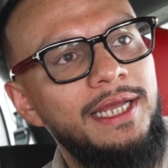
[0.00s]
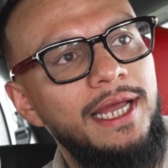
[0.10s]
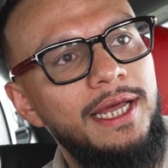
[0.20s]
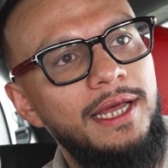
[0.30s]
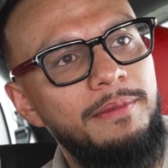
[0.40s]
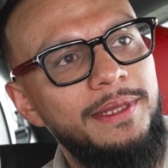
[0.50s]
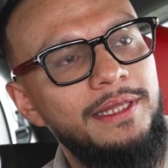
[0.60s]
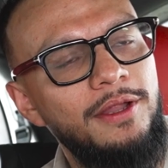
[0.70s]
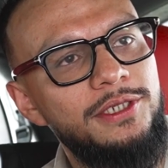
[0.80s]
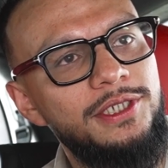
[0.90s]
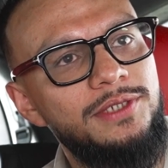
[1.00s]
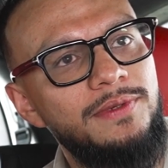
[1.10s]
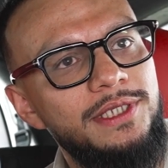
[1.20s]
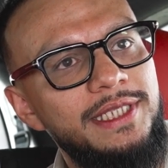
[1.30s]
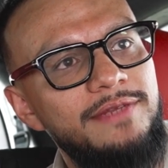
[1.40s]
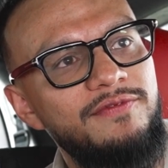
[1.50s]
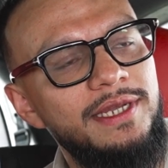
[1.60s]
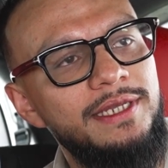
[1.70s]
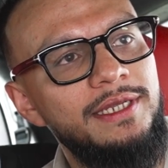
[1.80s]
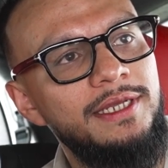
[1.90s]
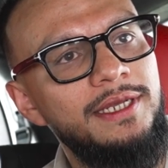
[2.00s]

But the largest real estate fund,